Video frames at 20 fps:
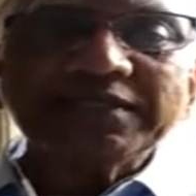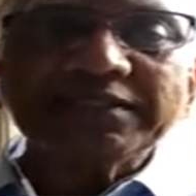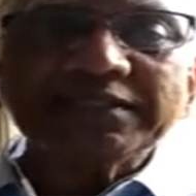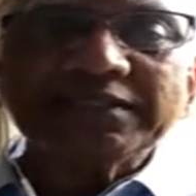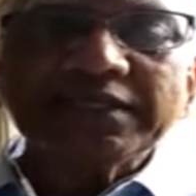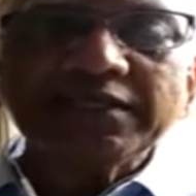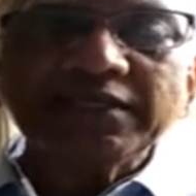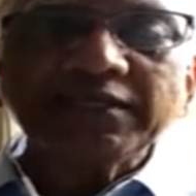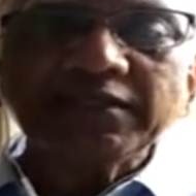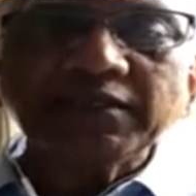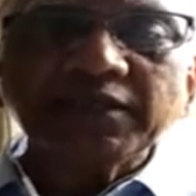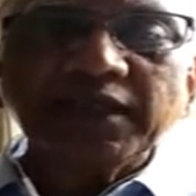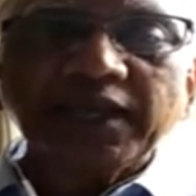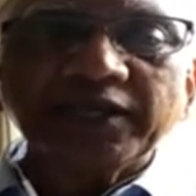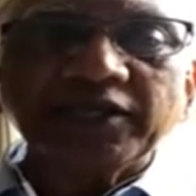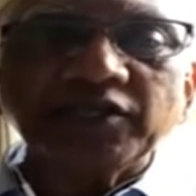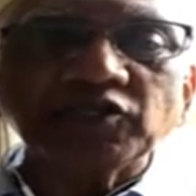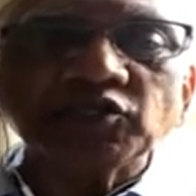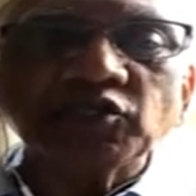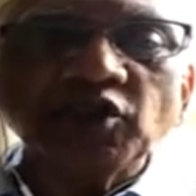still
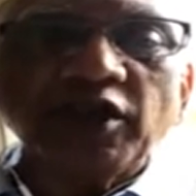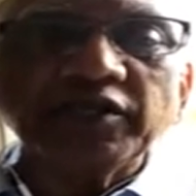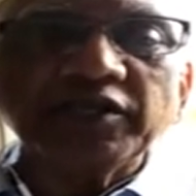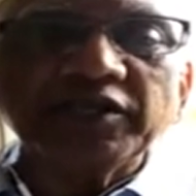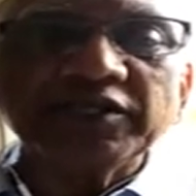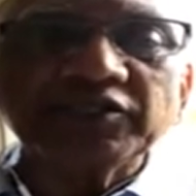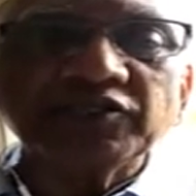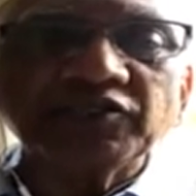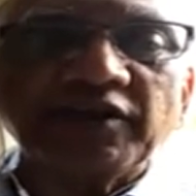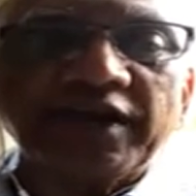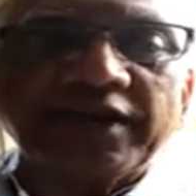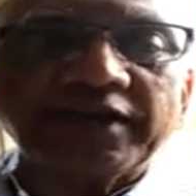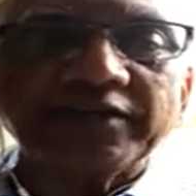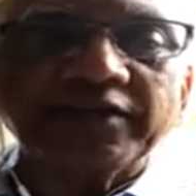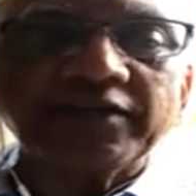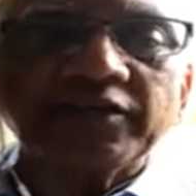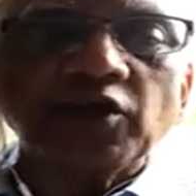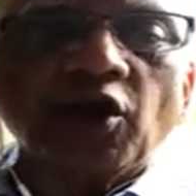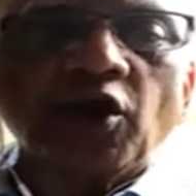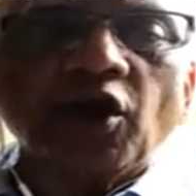and is not
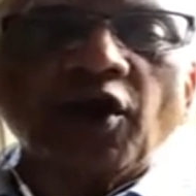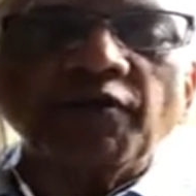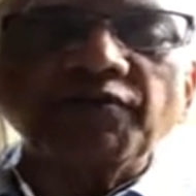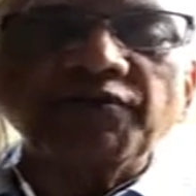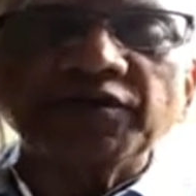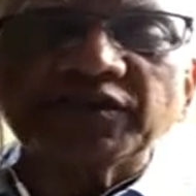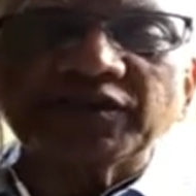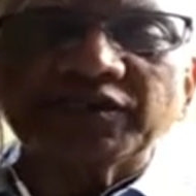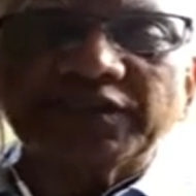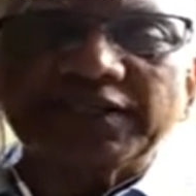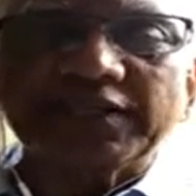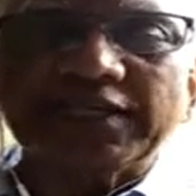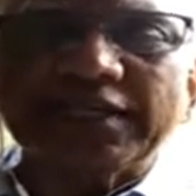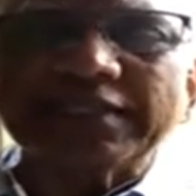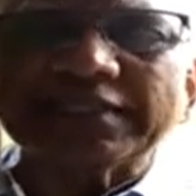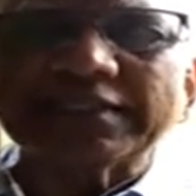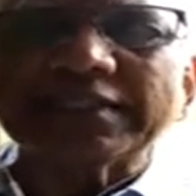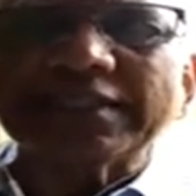distracted, obviously it's